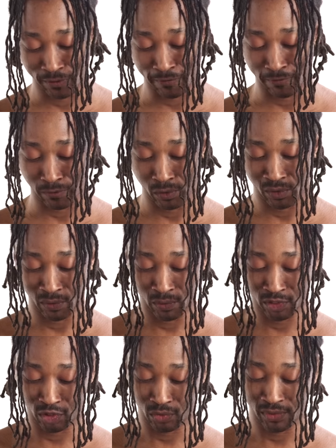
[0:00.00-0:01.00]
or fruit
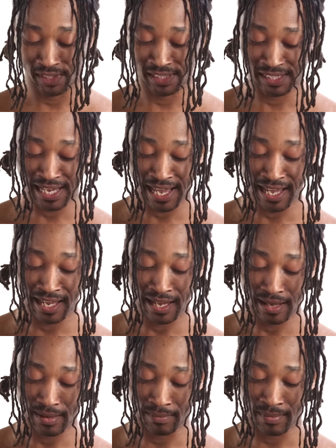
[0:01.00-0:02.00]
would you say
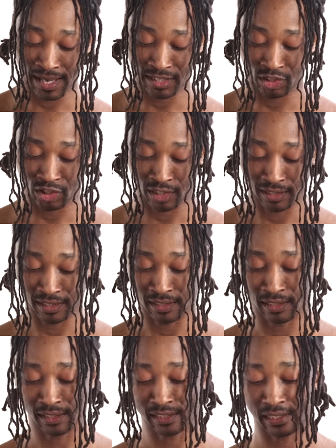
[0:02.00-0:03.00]
my junk
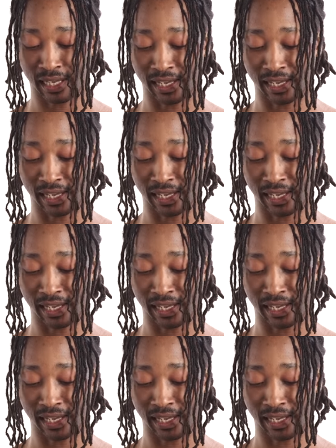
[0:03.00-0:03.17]
looks